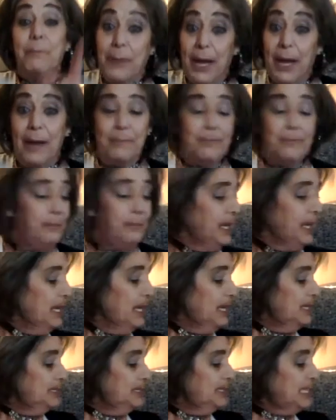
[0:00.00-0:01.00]
But
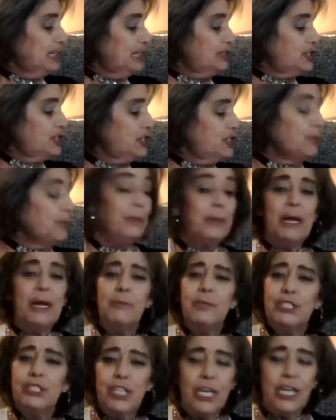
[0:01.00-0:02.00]
I'll show you. But I
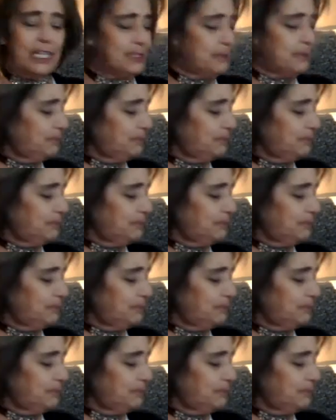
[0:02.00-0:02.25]
want to show you this.